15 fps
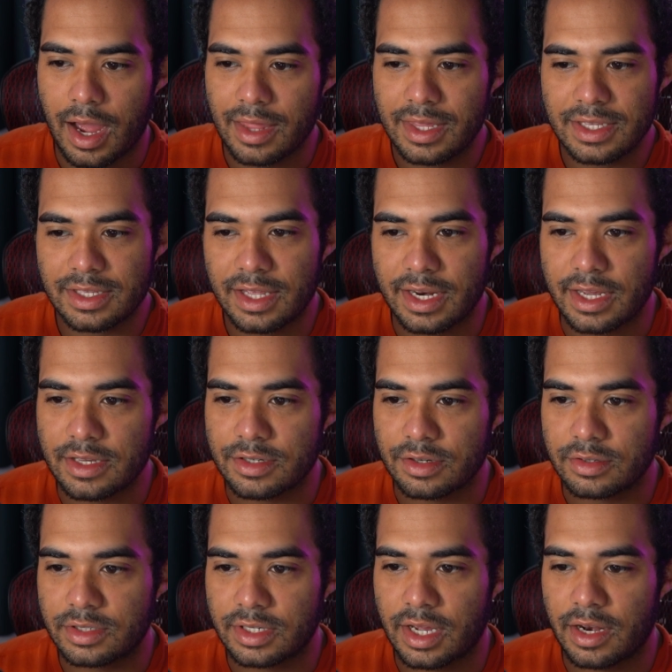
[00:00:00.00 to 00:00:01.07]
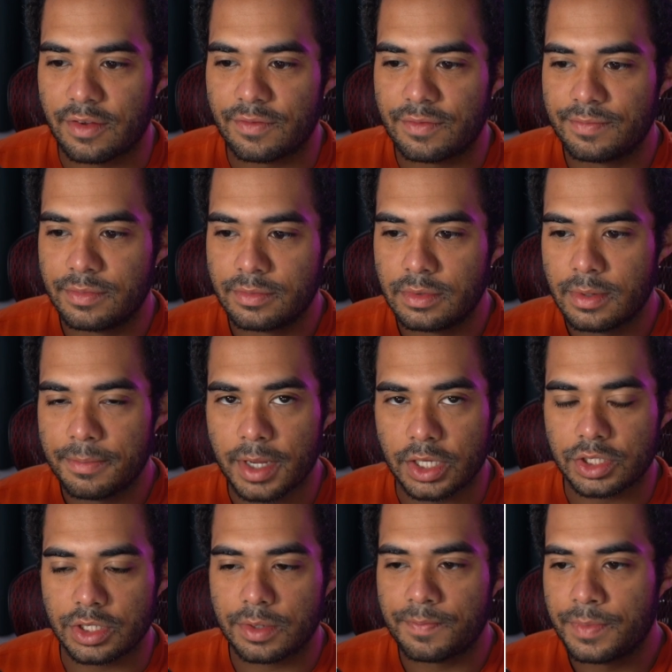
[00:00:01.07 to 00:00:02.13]
I think it's a lot easier to kind of
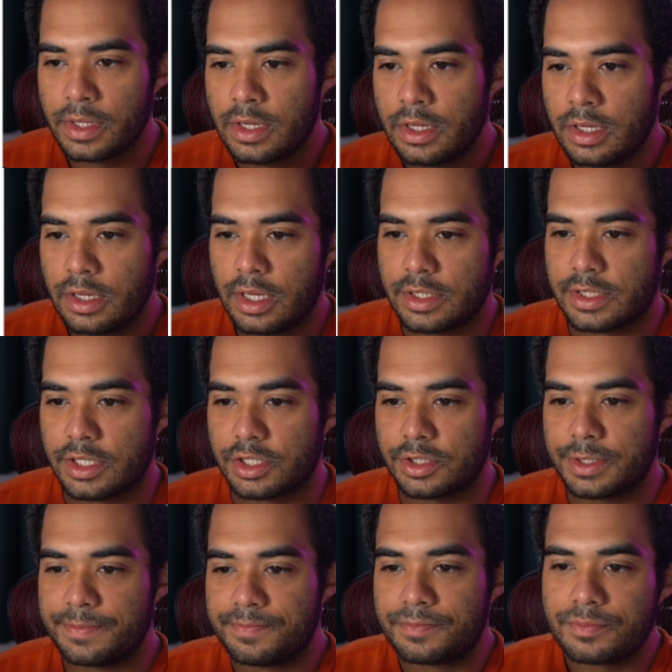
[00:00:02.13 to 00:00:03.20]
picture, essentially.